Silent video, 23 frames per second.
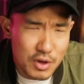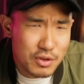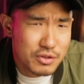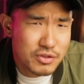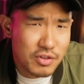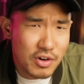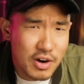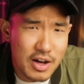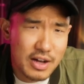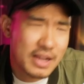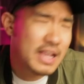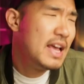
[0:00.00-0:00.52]
full
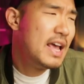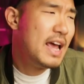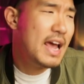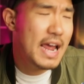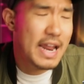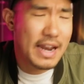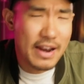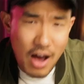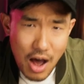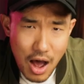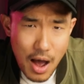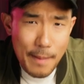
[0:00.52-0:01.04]
truck,
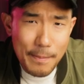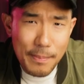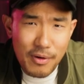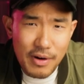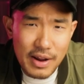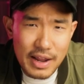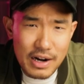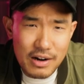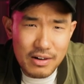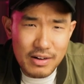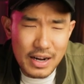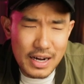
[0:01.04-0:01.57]
an
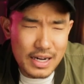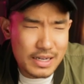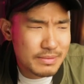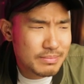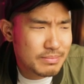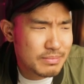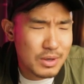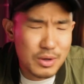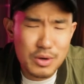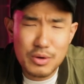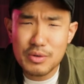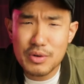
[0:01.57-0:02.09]
operator, and
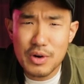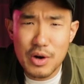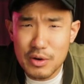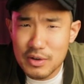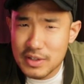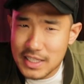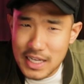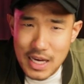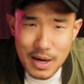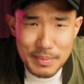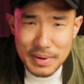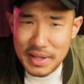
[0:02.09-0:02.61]
who
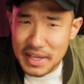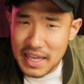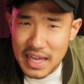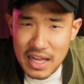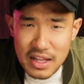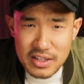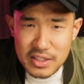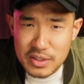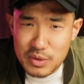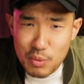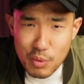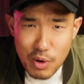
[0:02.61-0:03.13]
knows how many
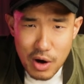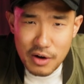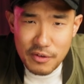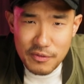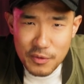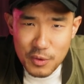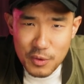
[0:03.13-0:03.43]
gallons of water